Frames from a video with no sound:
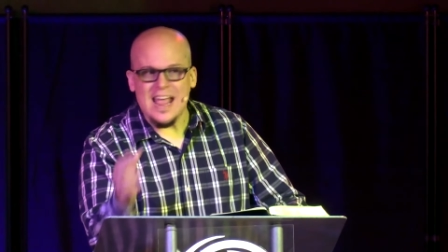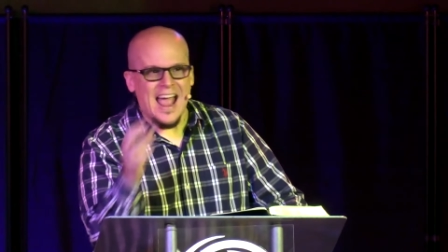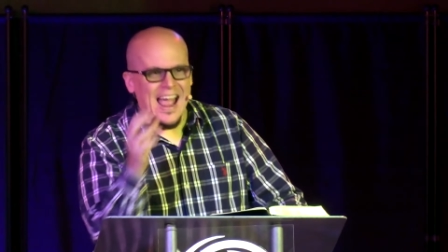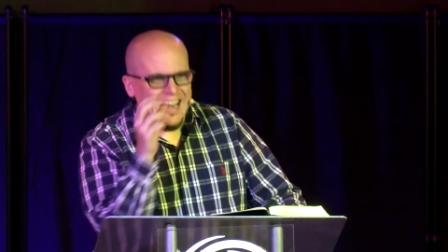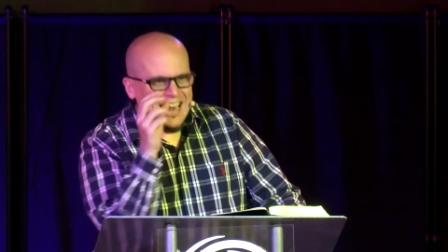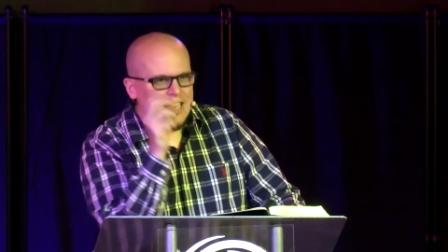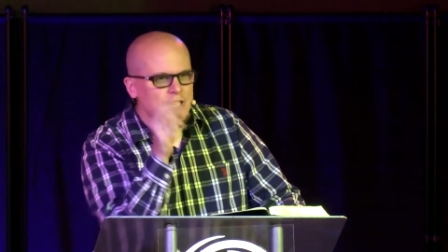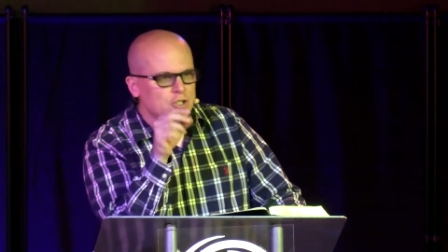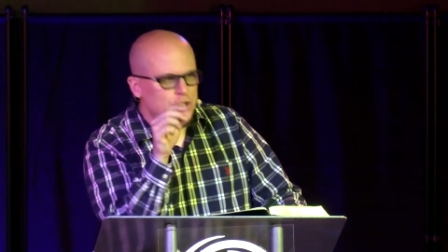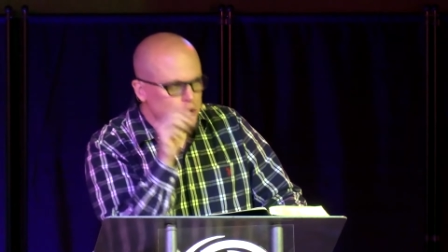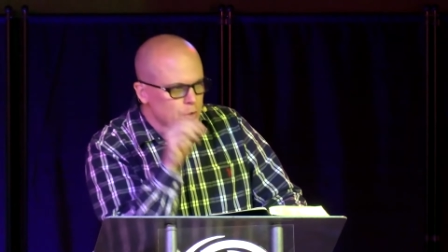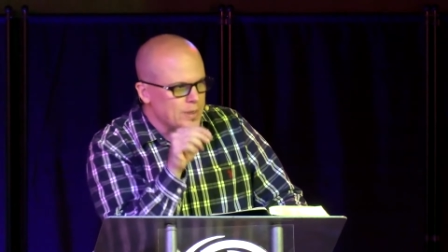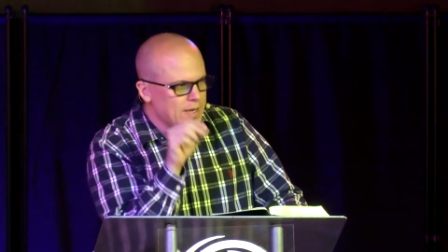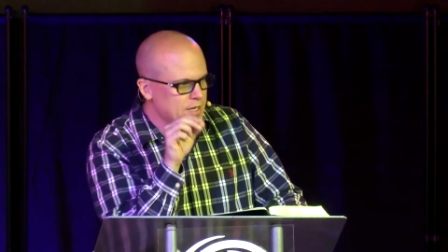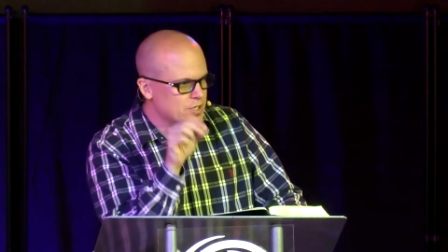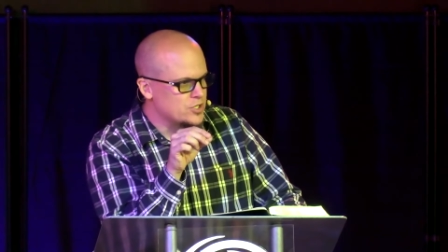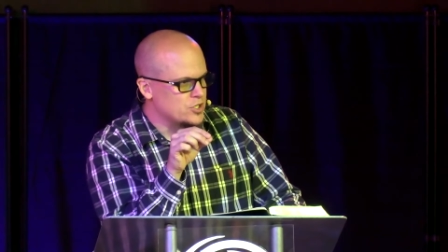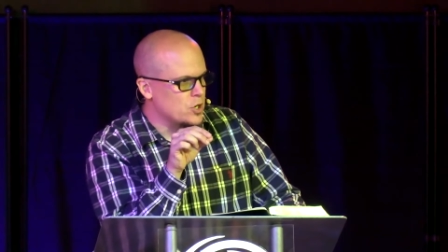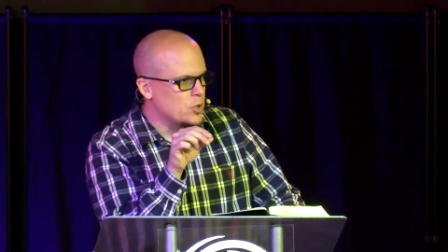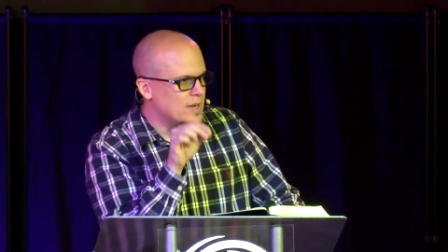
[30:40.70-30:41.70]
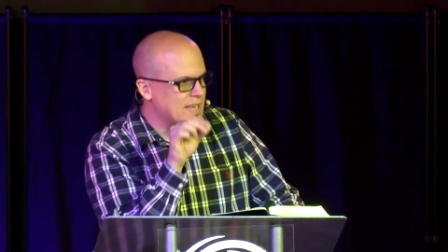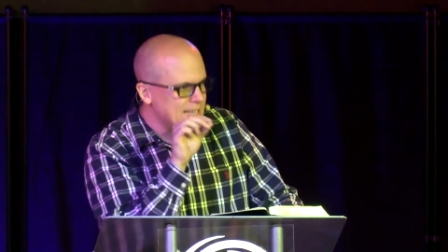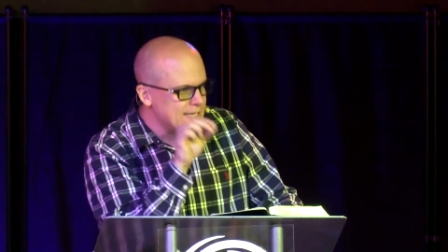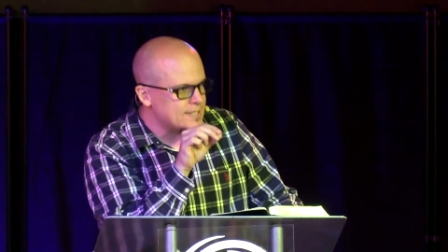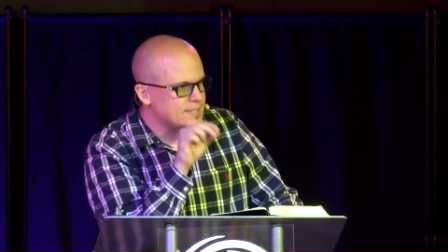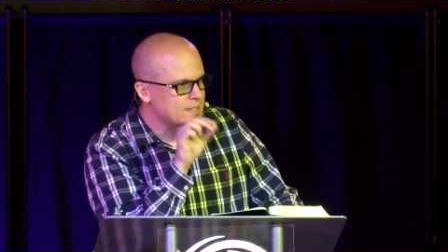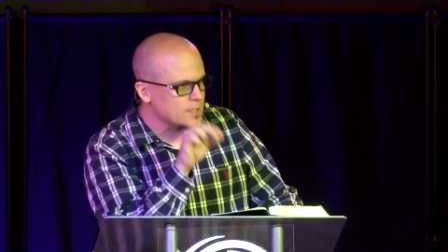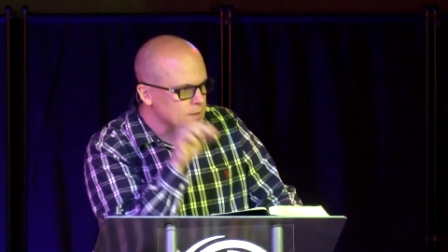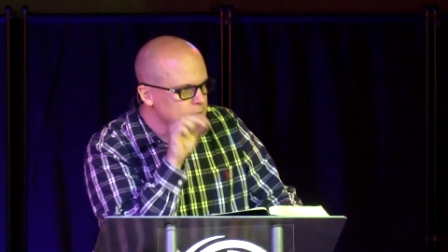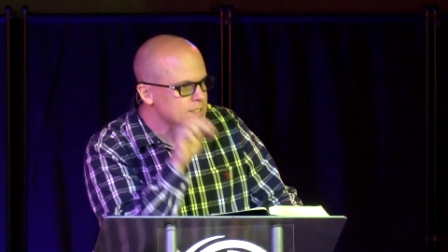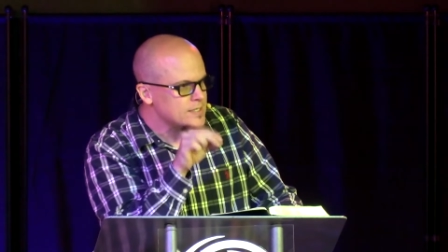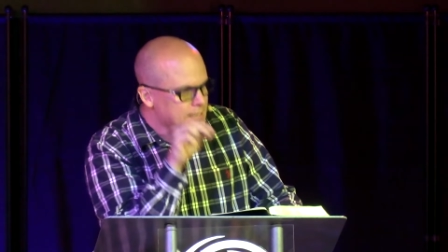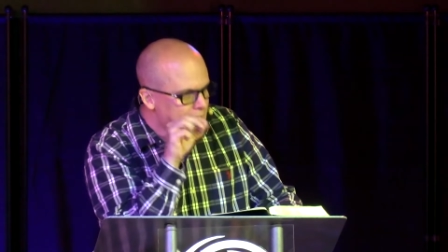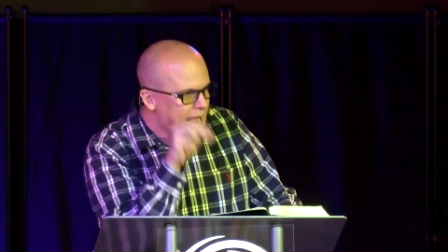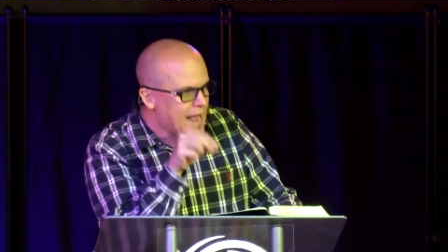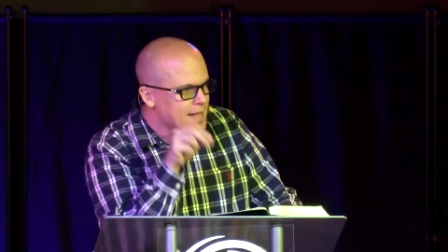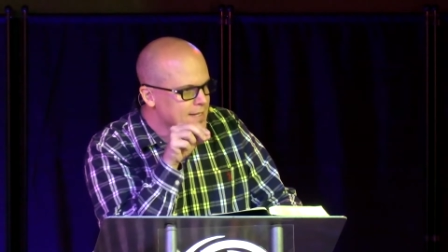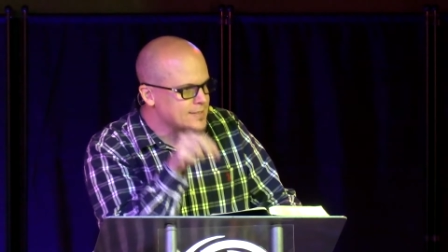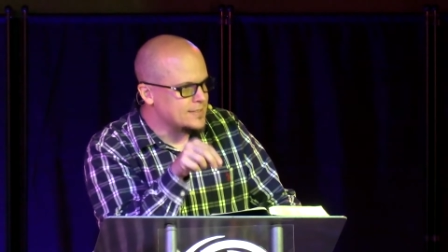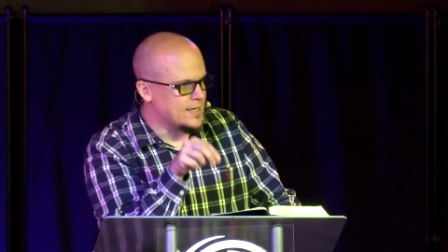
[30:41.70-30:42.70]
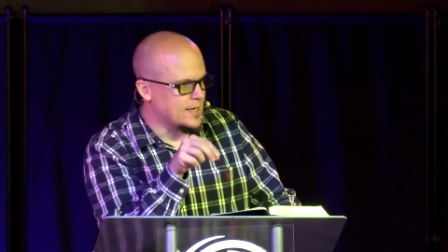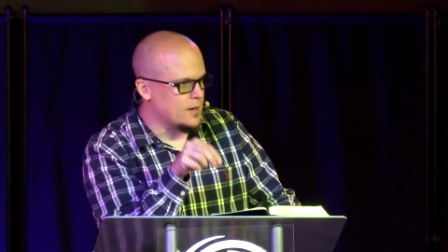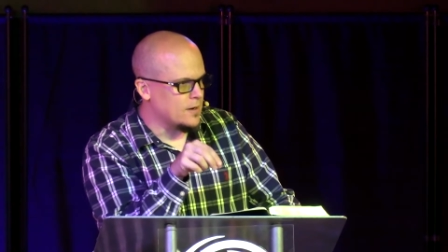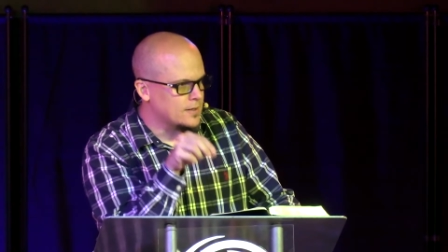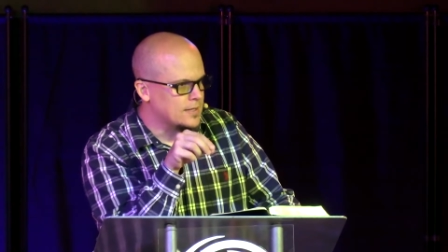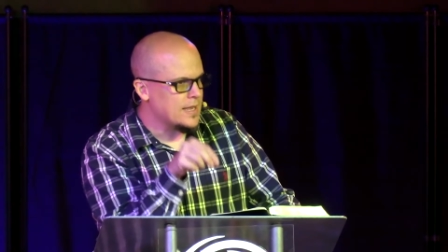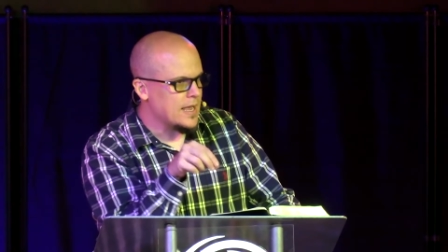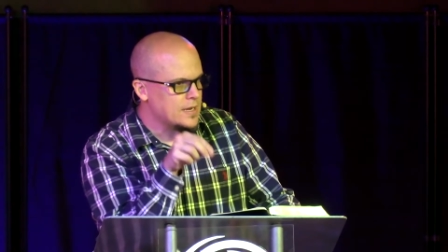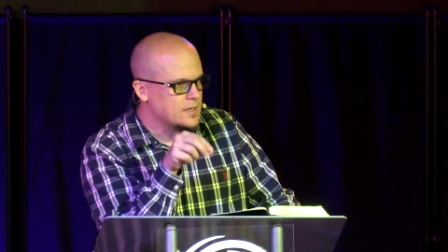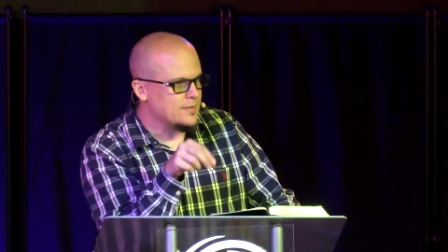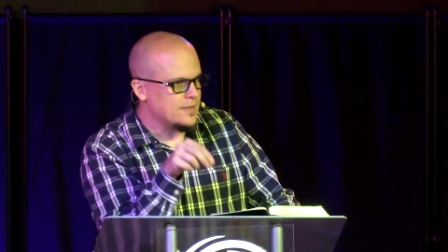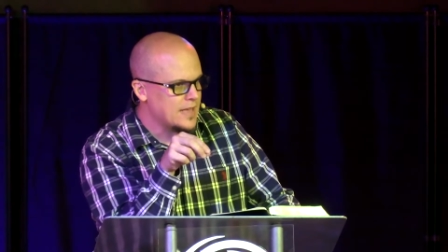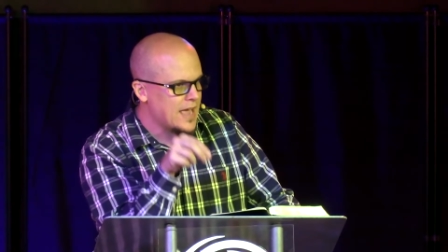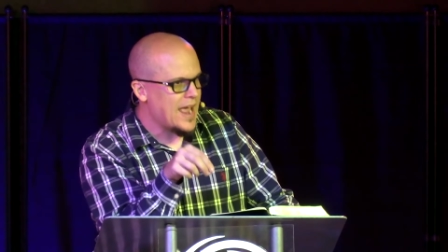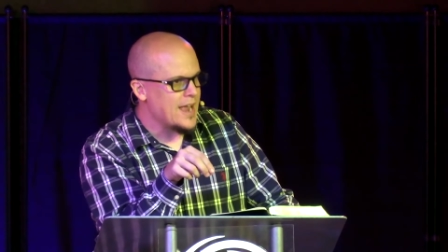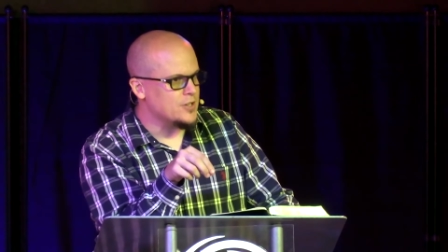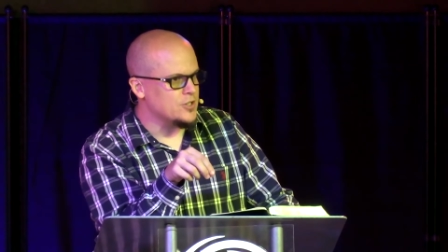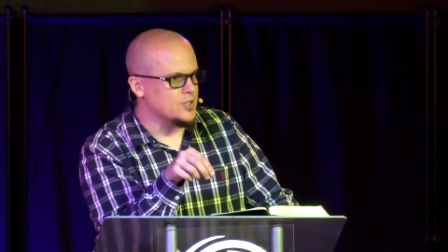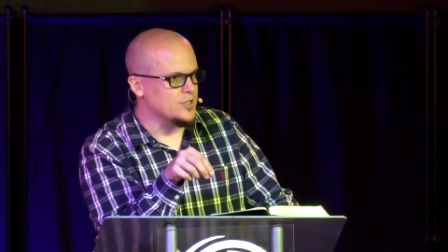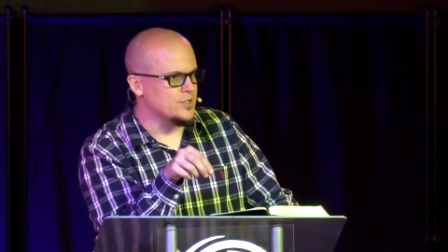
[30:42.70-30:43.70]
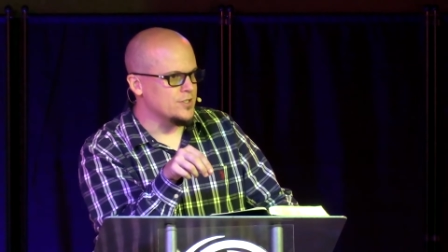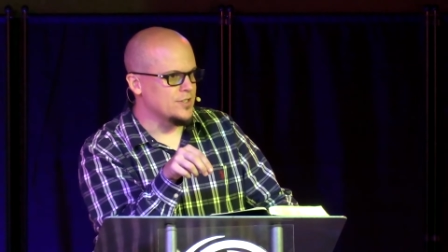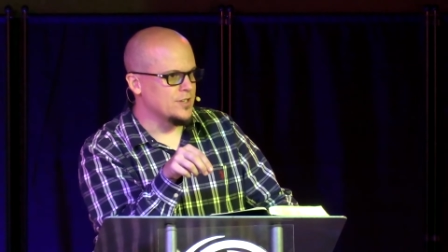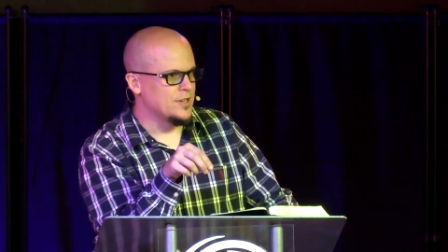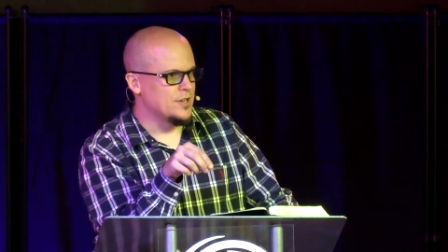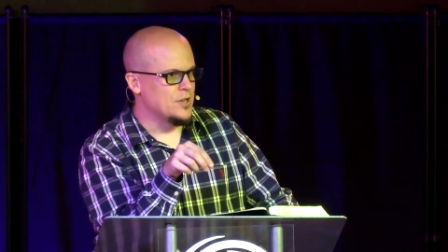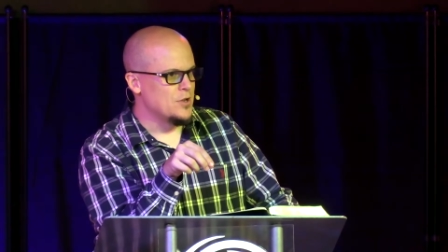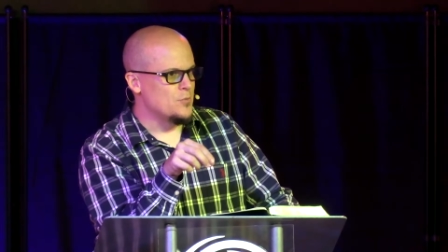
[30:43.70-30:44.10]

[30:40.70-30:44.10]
And in doing so, he still stands here at the end of the ages,